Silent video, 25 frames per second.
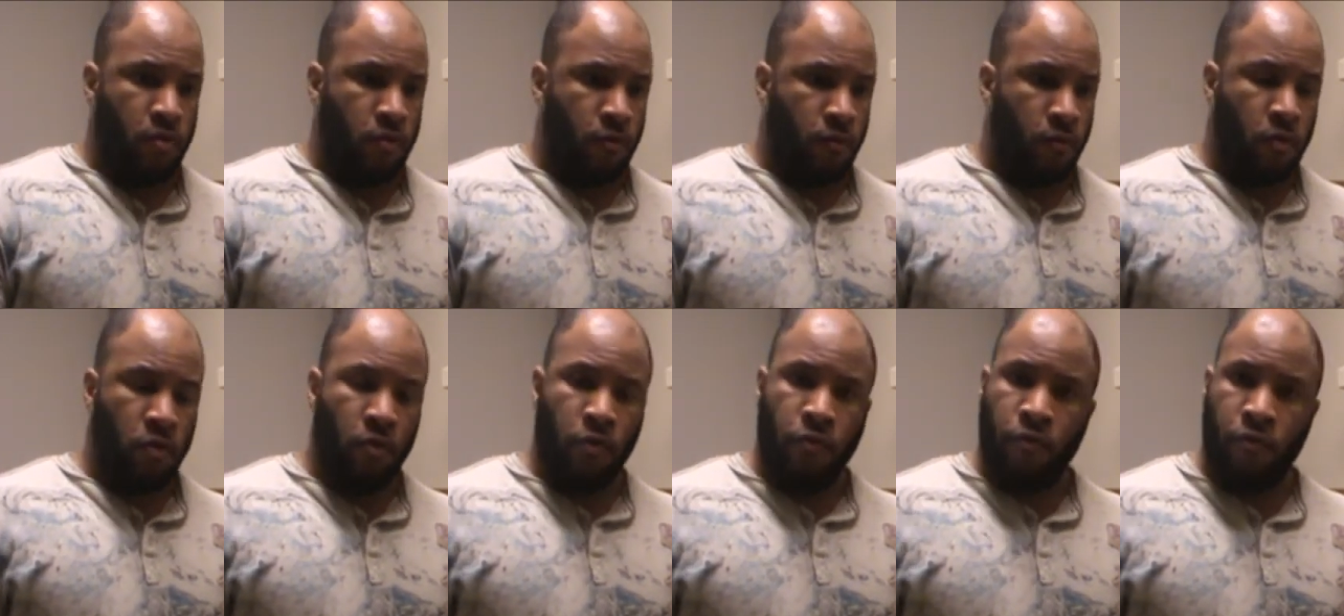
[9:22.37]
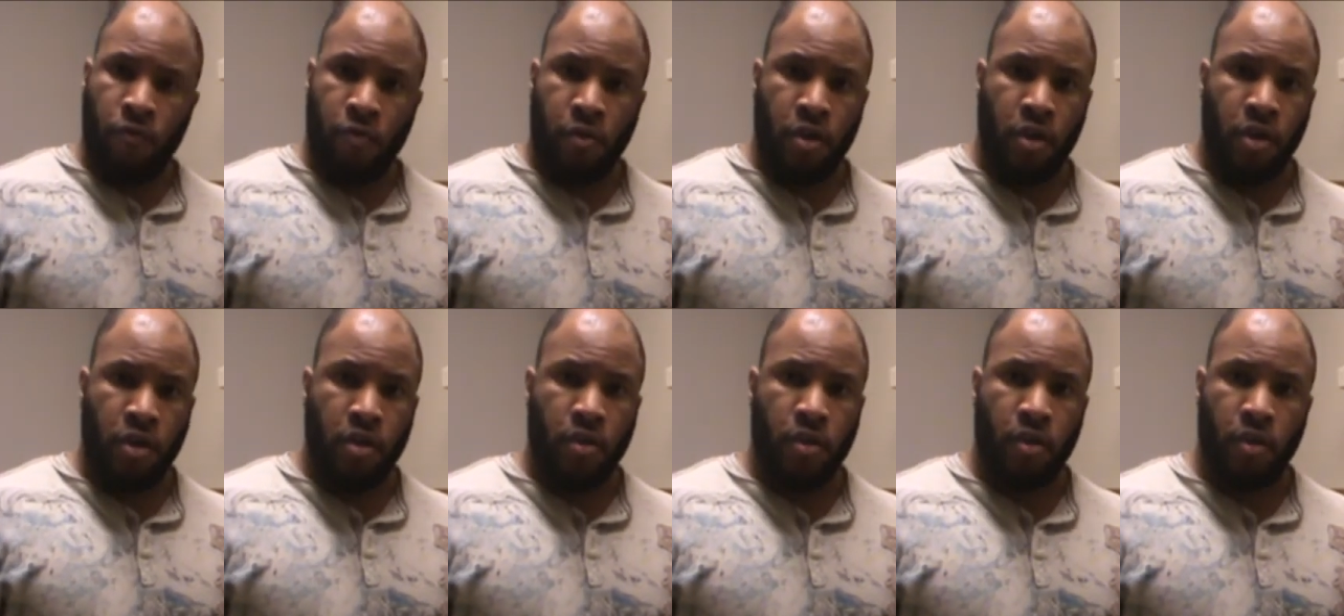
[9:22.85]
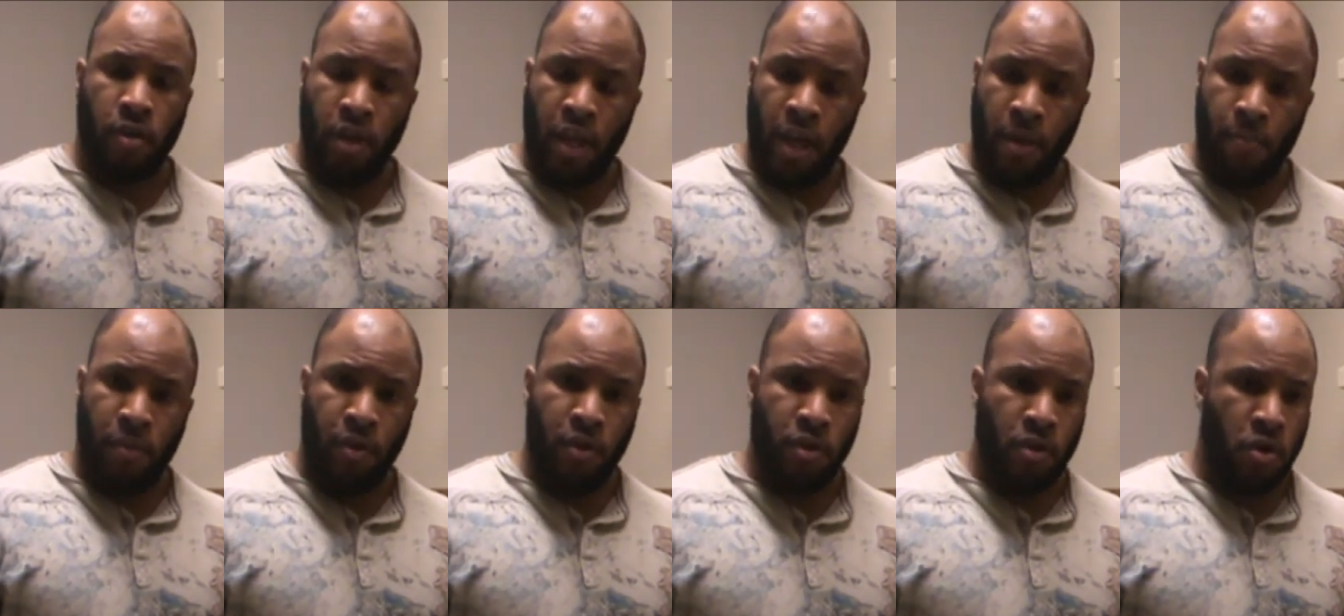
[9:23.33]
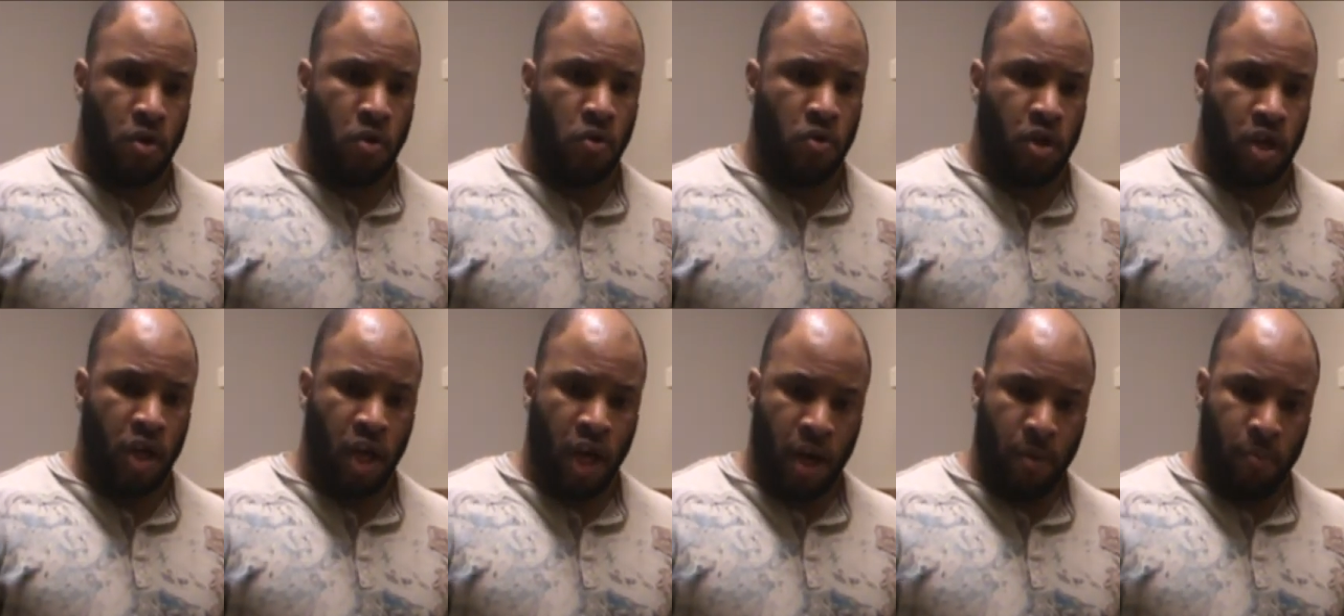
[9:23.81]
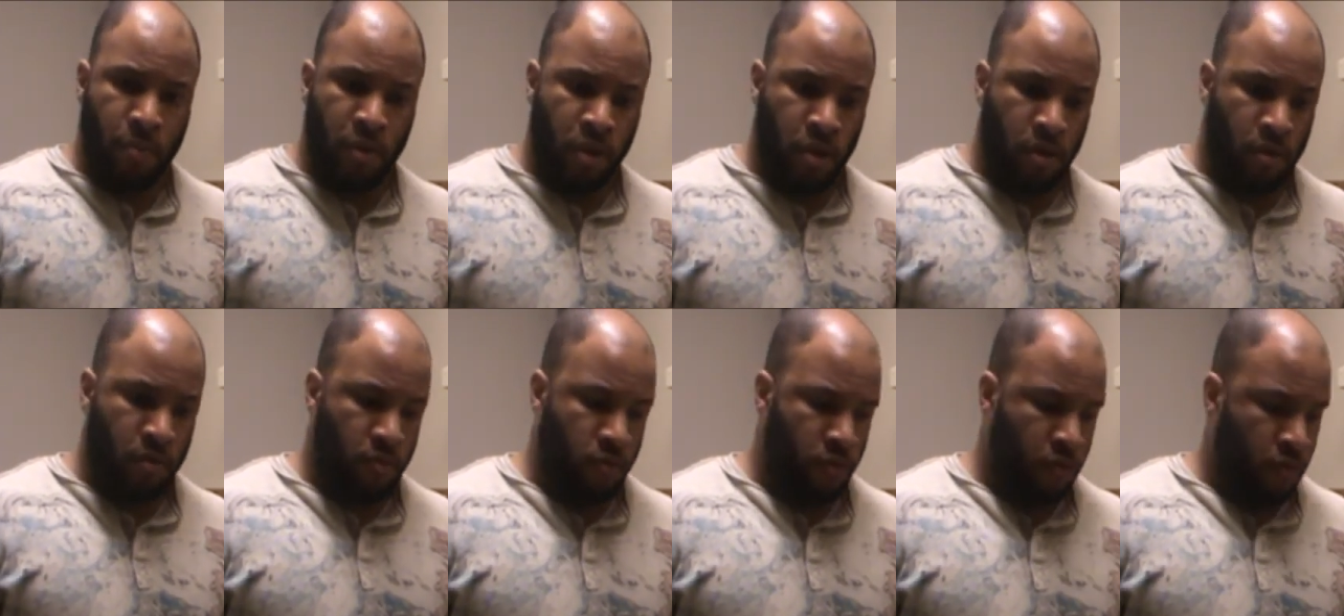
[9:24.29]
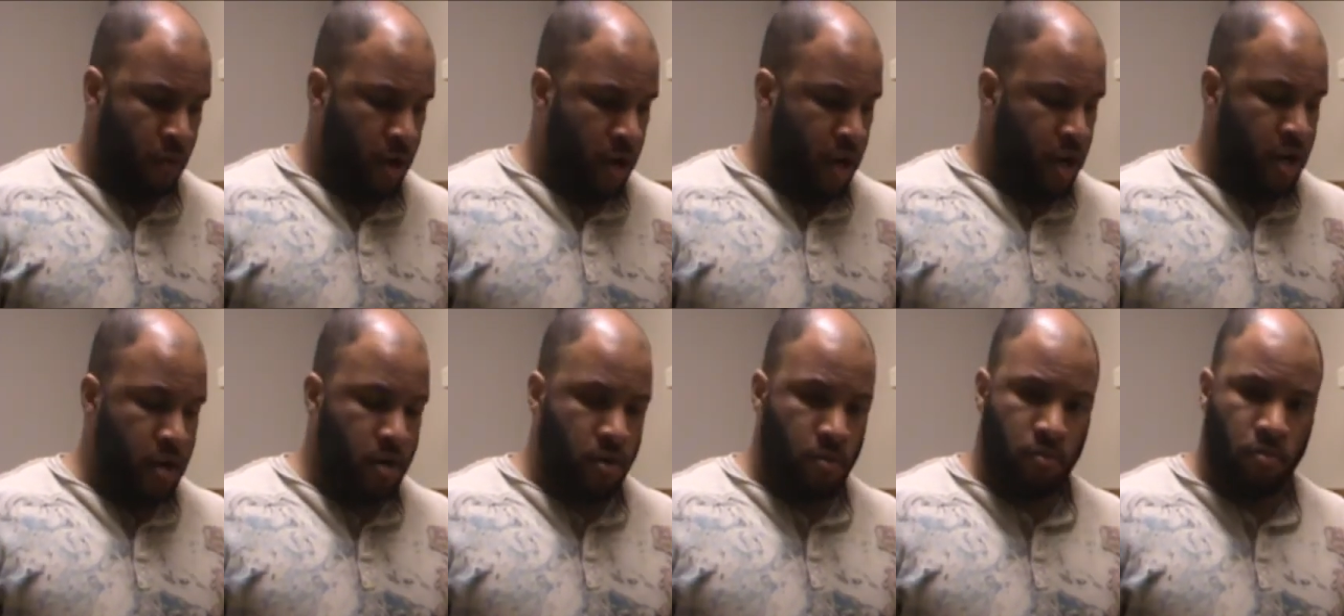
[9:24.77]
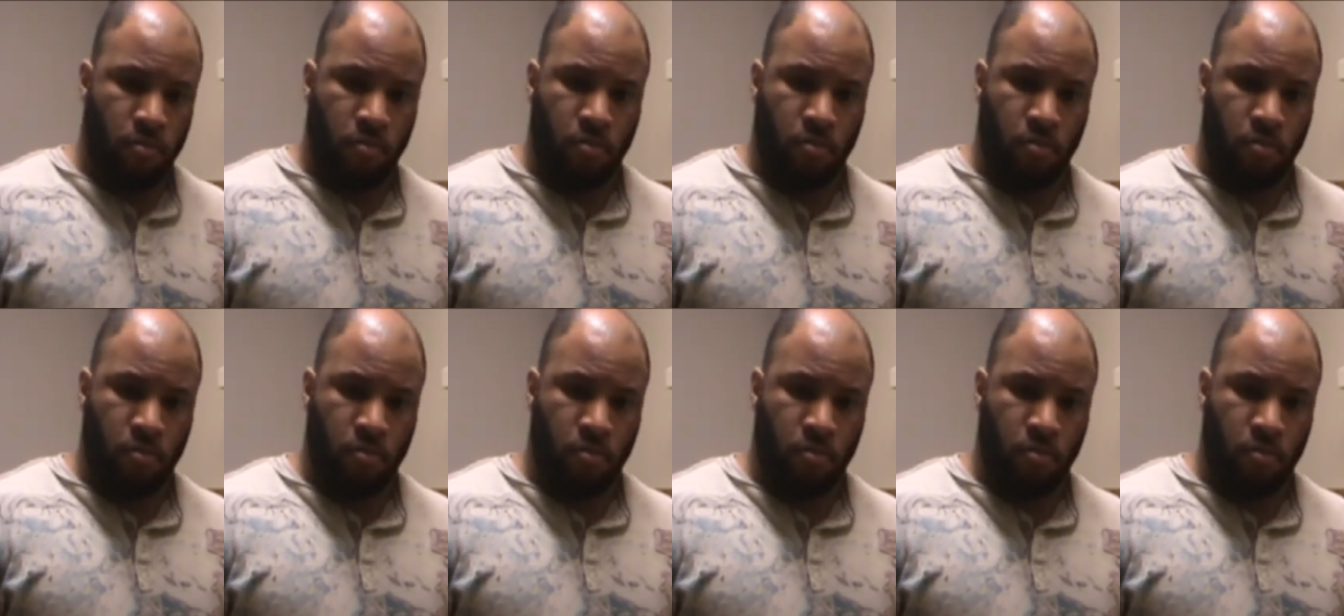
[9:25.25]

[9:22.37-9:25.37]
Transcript: feel free. Let me know. Comment, rate,